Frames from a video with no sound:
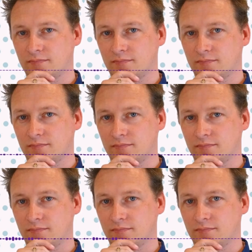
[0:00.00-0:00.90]

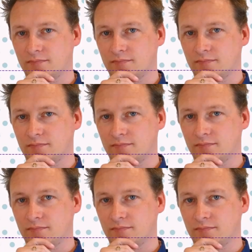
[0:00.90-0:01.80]
over
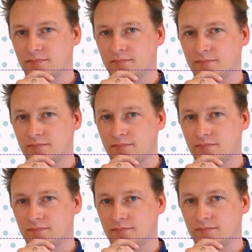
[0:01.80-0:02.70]
mountains,
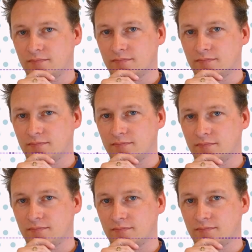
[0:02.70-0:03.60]

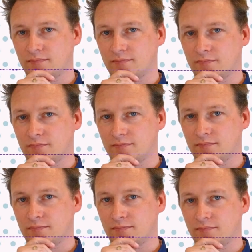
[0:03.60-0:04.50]
just sticking to
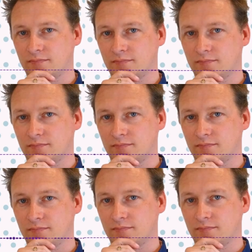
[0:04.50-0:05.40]
following
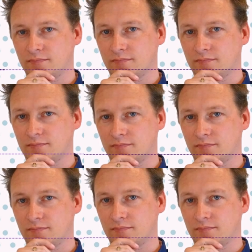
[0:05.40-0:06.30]
this compass,
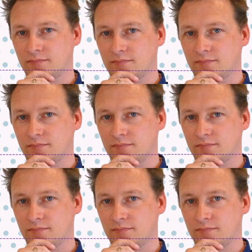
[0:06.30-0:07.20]

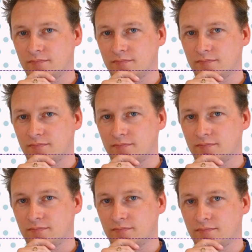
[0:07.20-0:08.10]

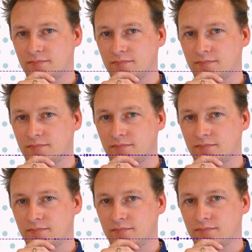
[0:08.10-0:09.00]
knowing where
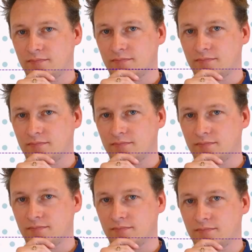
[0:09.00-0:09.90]
it is they're
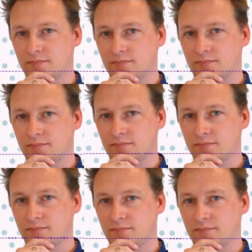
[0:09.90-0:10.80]
going,
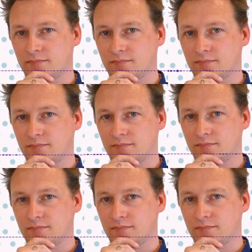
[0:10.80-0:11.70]
and yet not
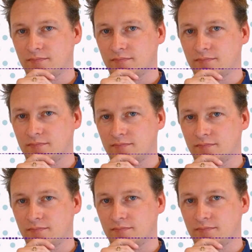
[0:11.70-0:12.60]
knowing where it
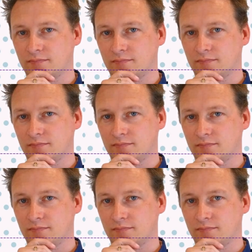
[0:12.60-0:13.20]
is they're heading,